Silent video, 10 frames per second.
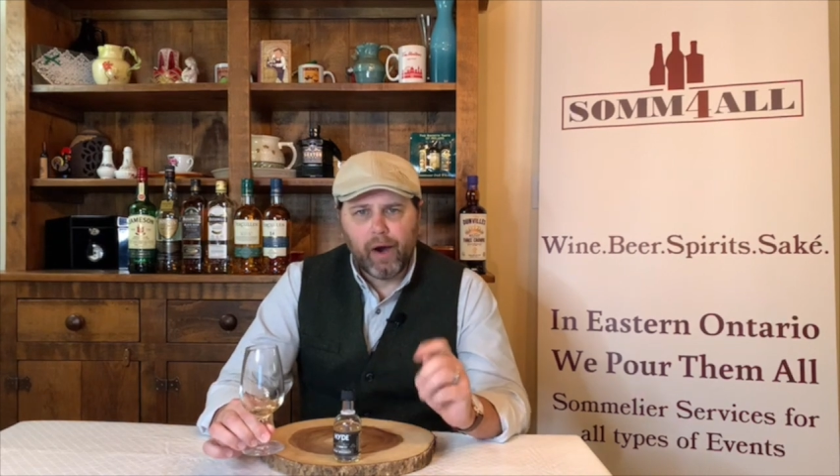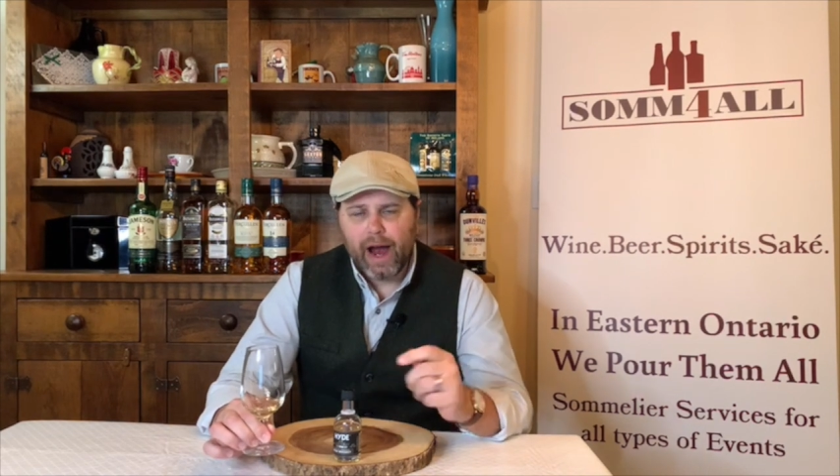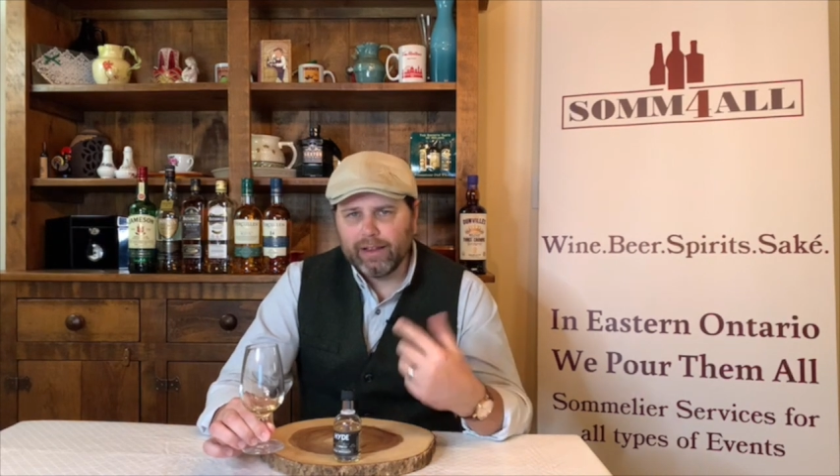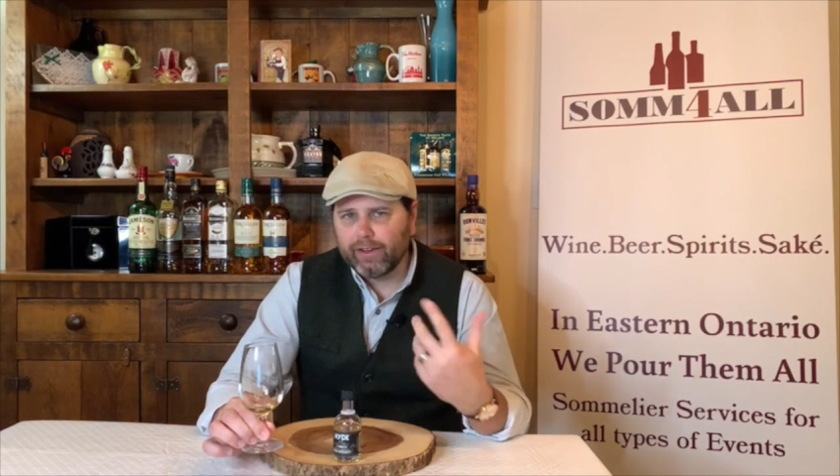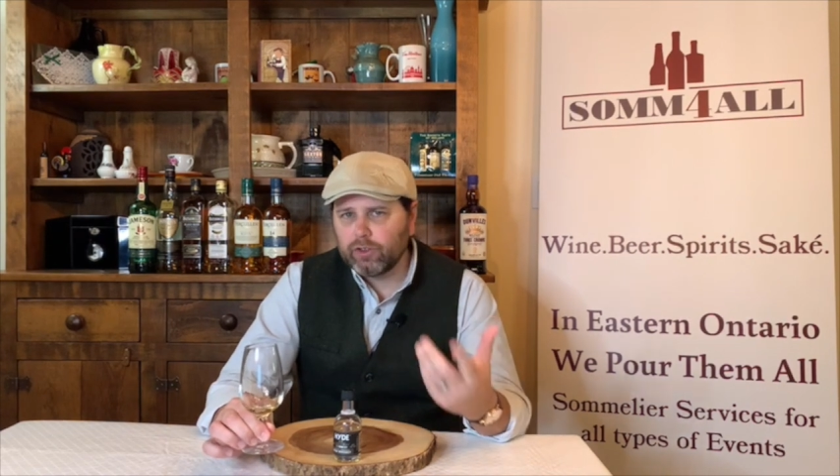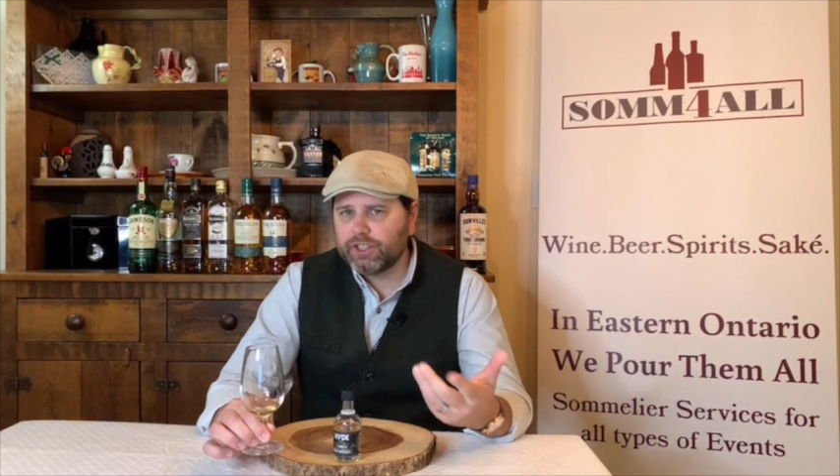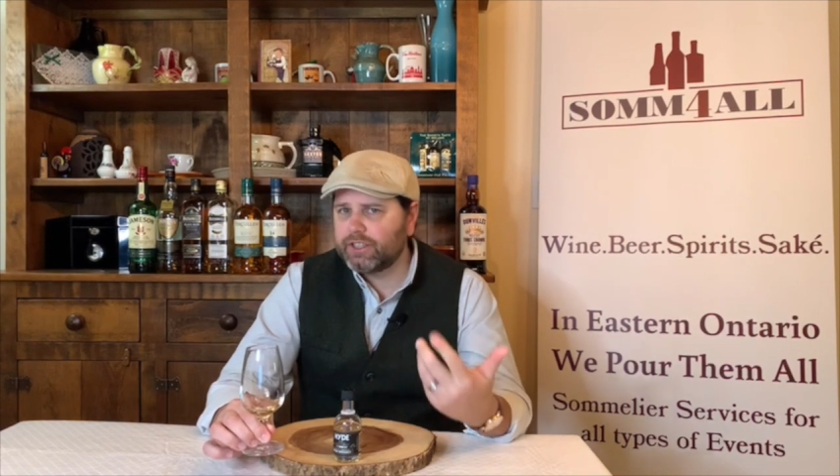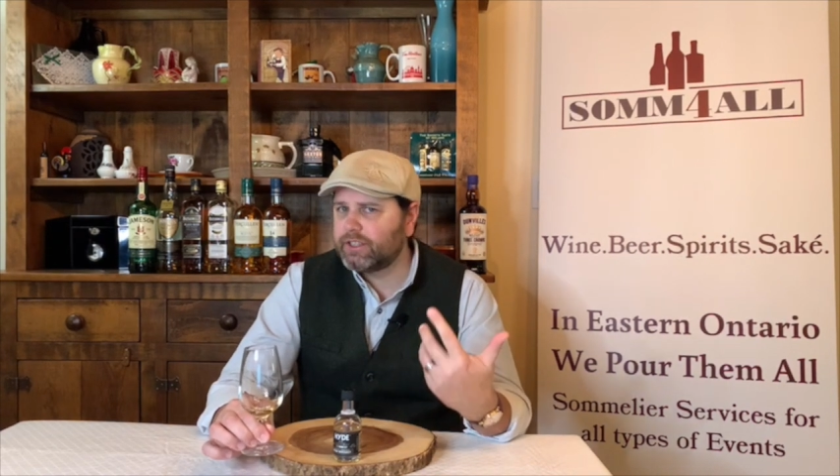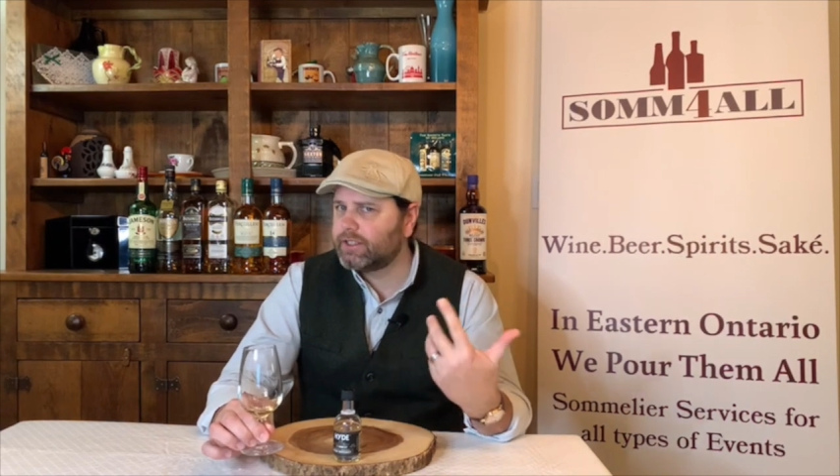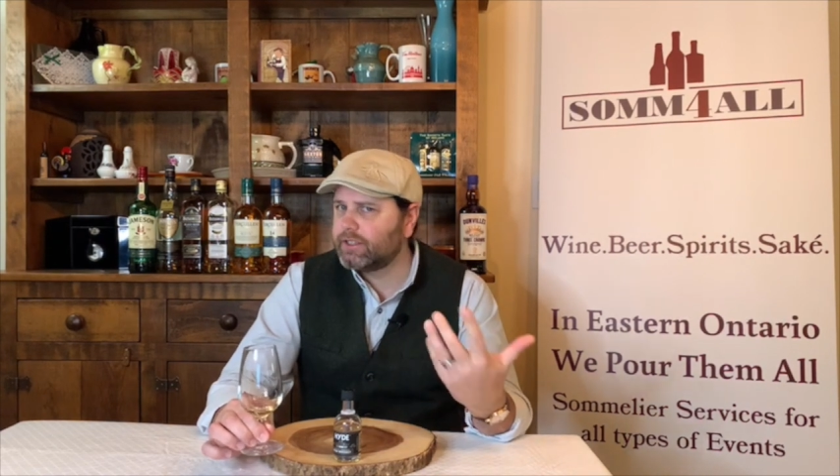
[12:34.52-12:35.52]
A little
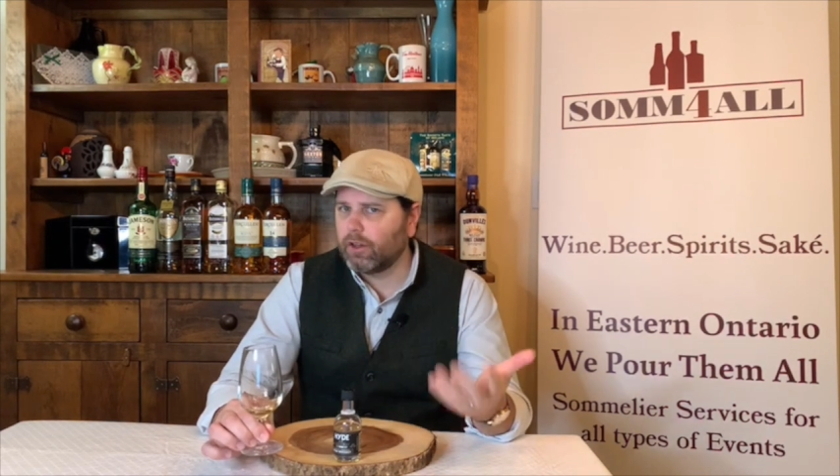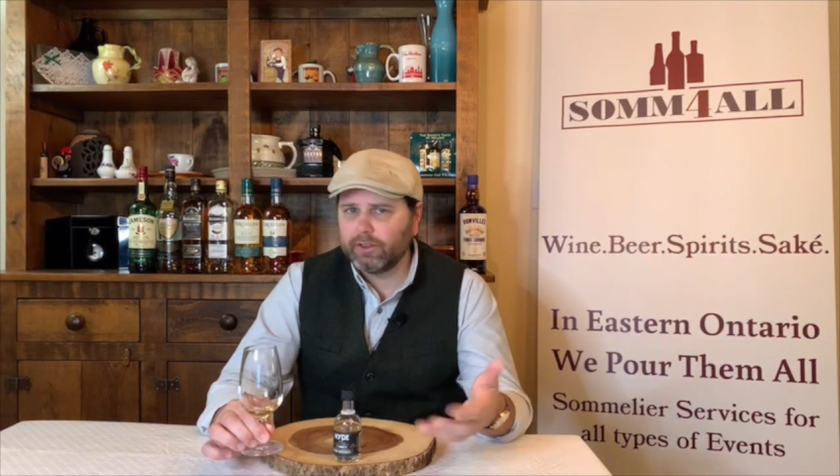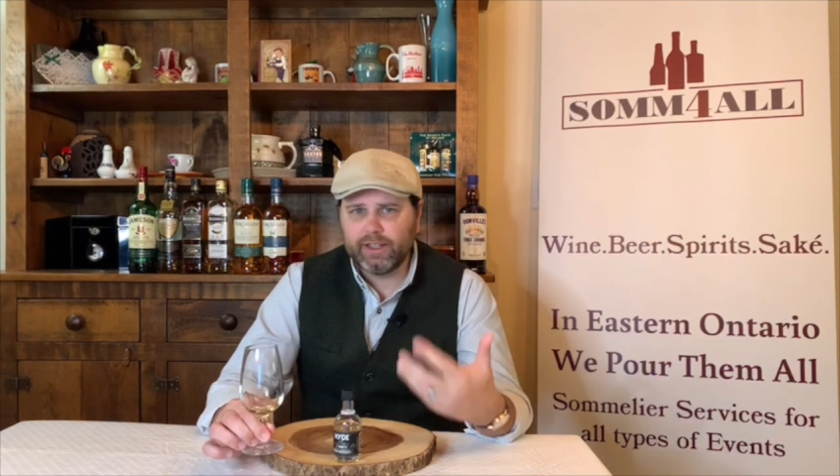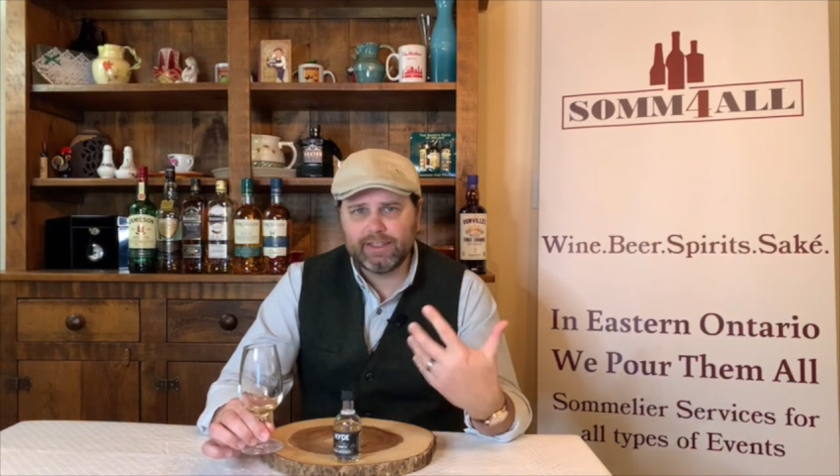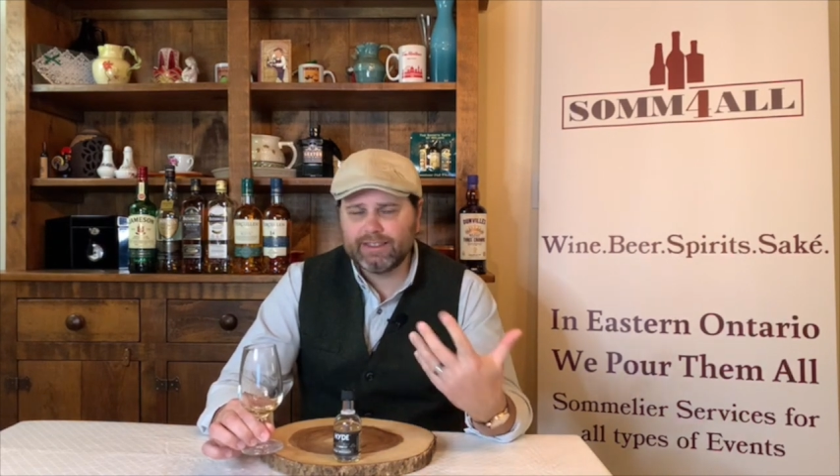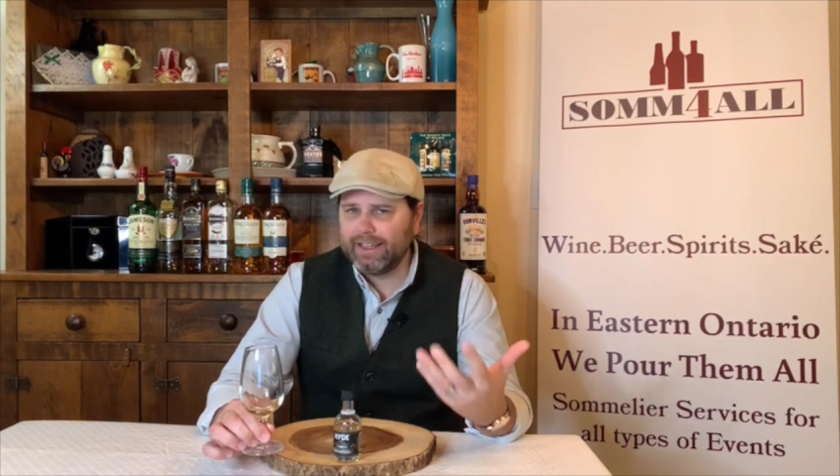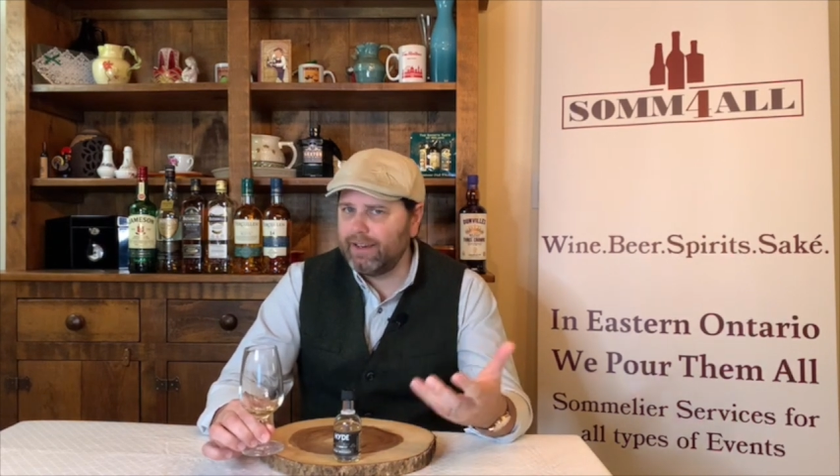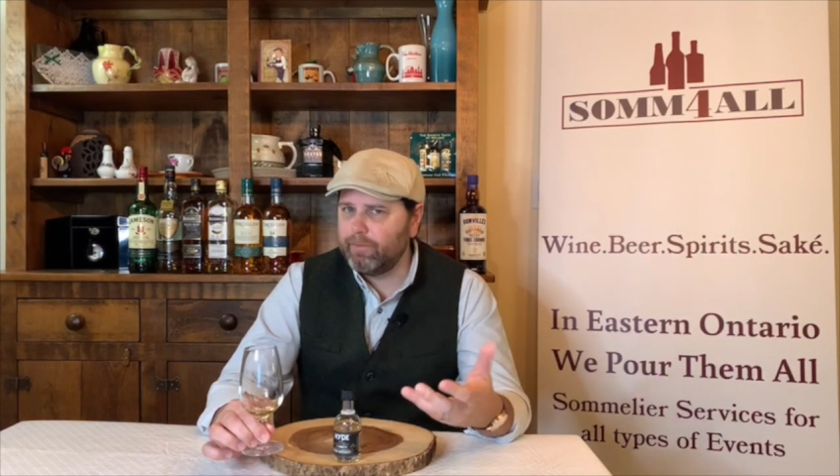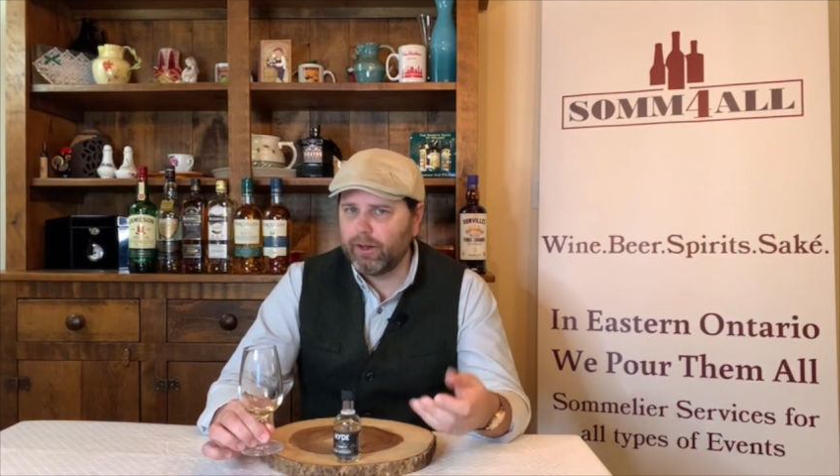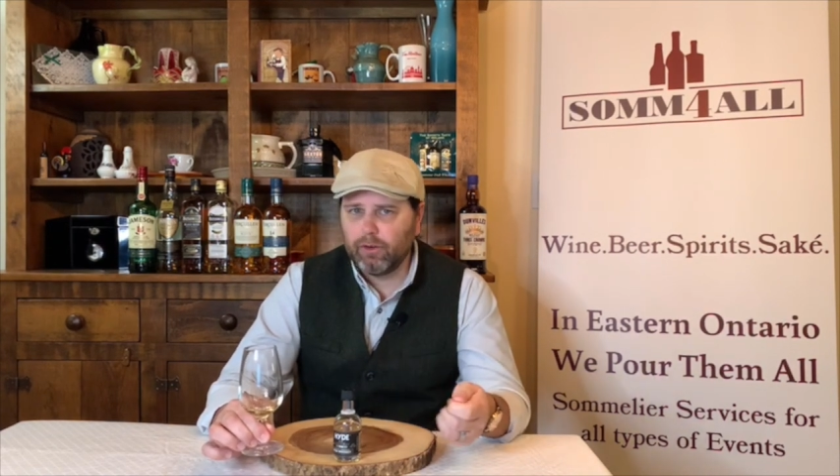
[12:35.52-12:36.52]
salty
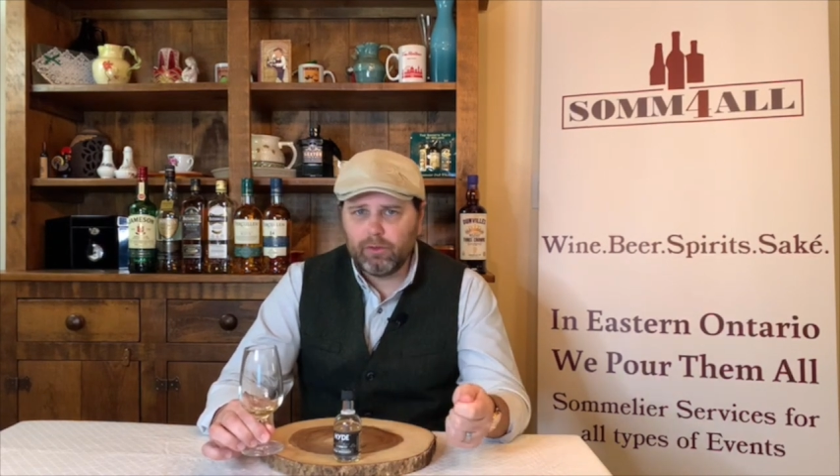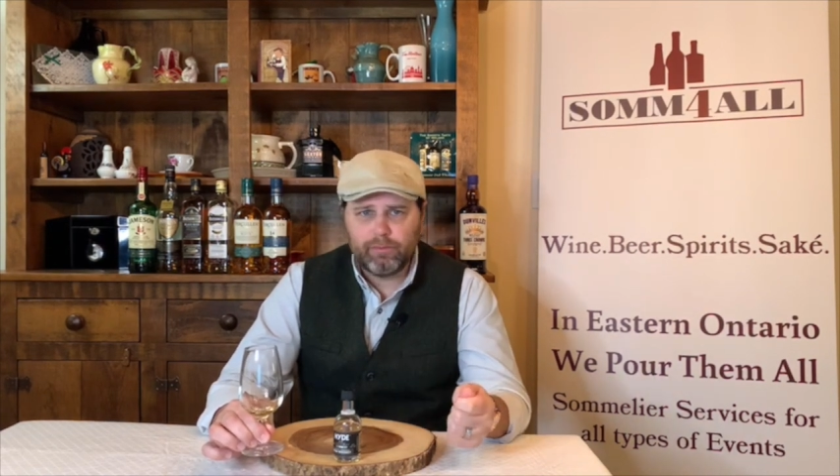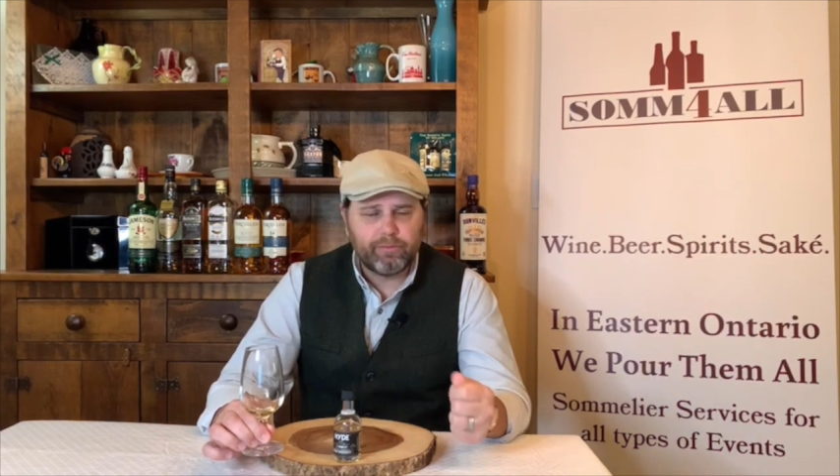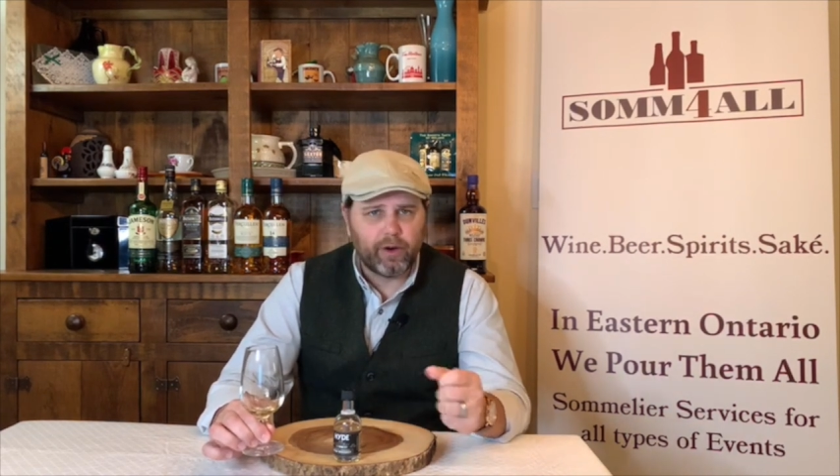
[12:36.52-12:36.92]
sea mineral,